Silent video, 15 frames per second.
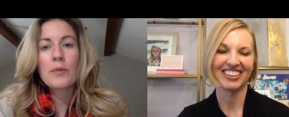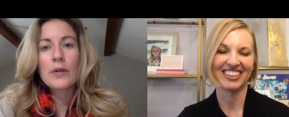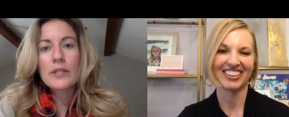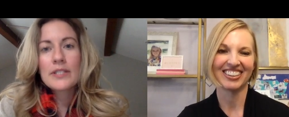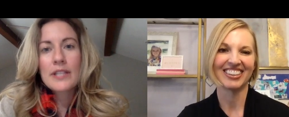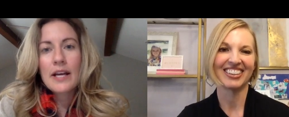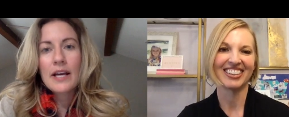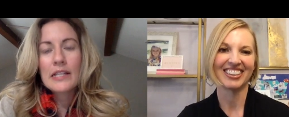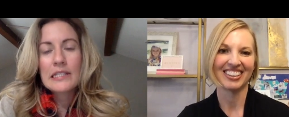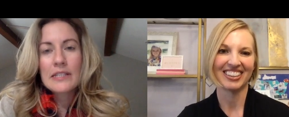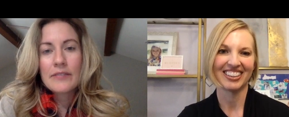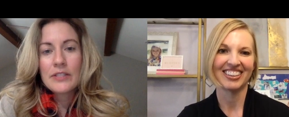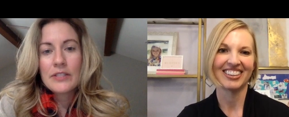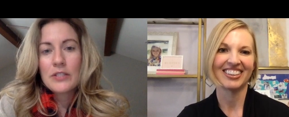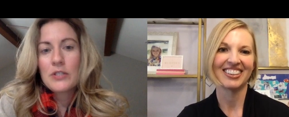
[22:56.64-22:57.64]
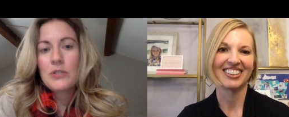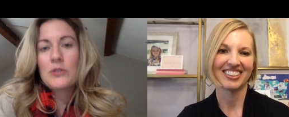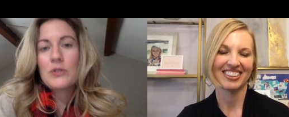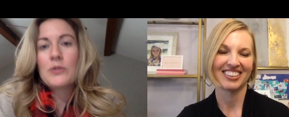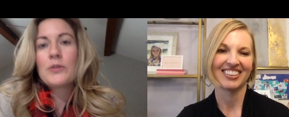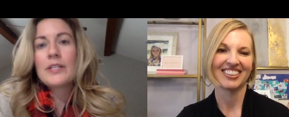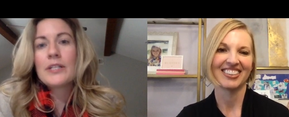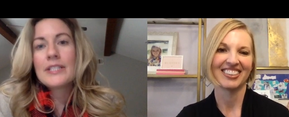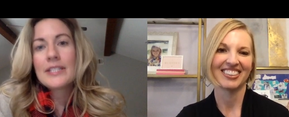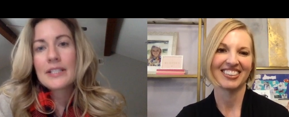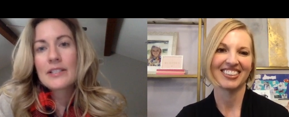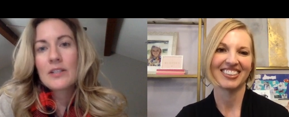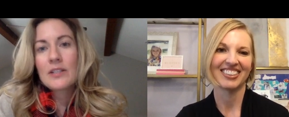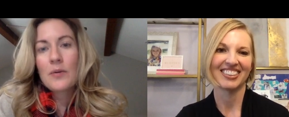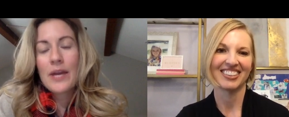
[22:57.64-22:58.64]
Speaker 1: It's 972
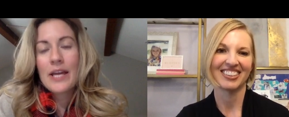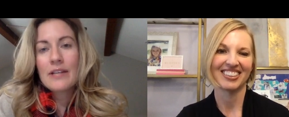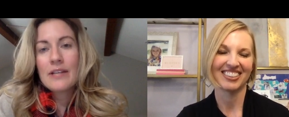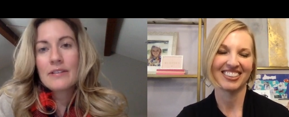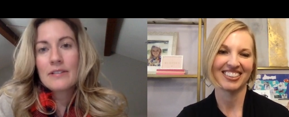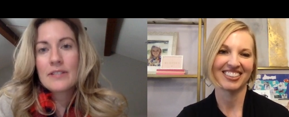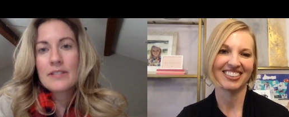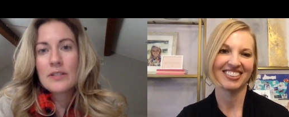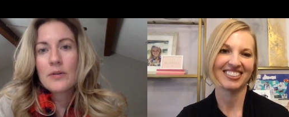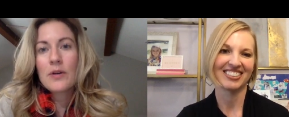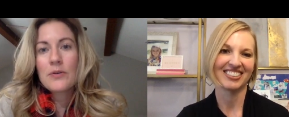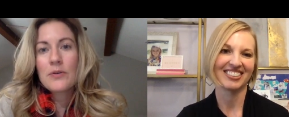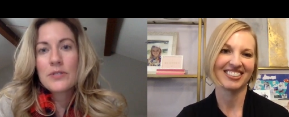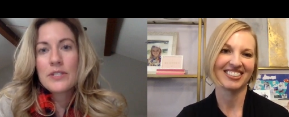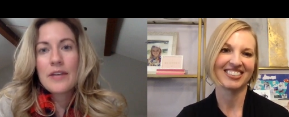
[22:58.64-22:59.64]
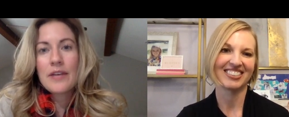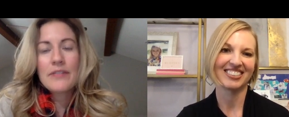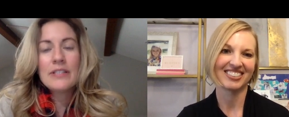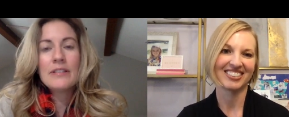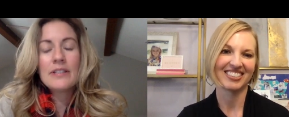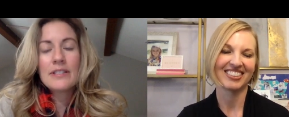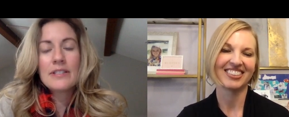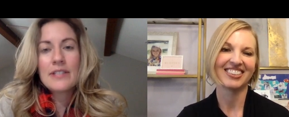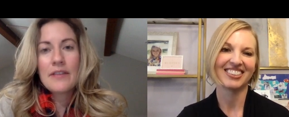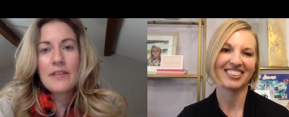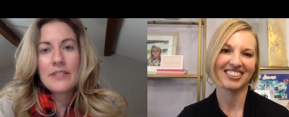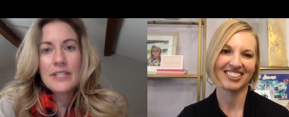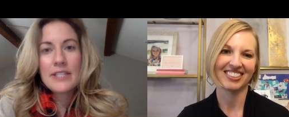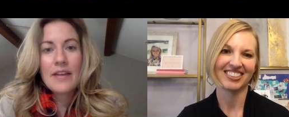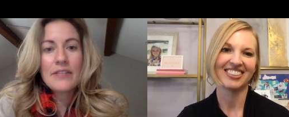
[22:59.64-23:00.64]
608
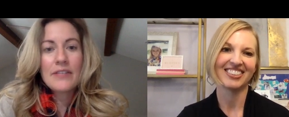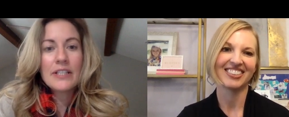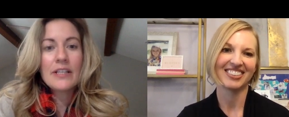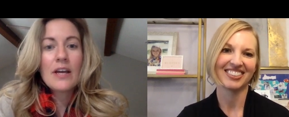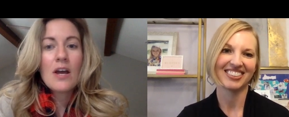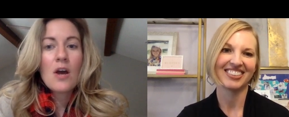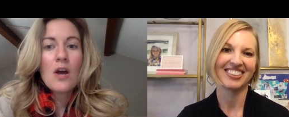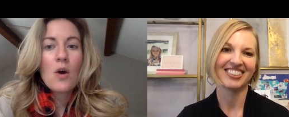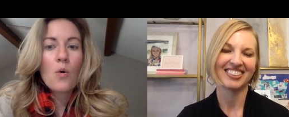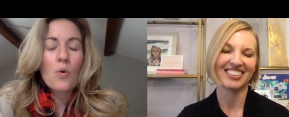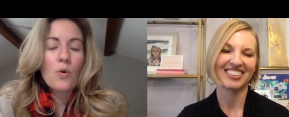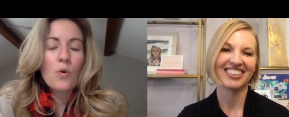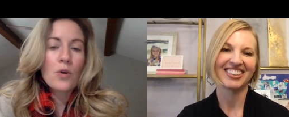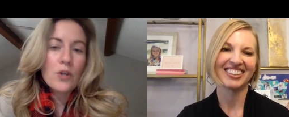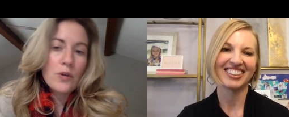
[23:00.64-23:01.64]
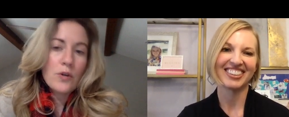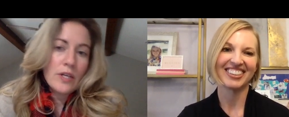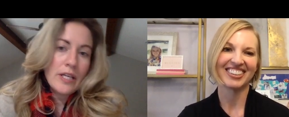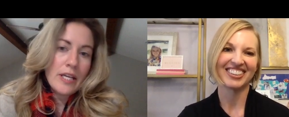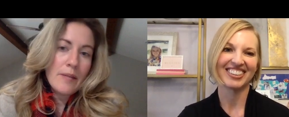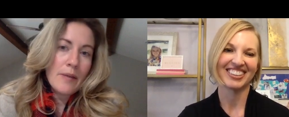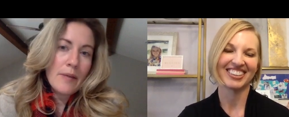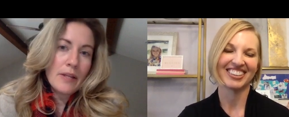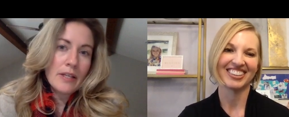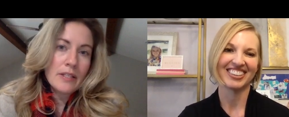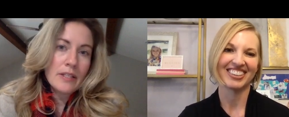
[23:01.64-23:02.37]
0777. Or you can email us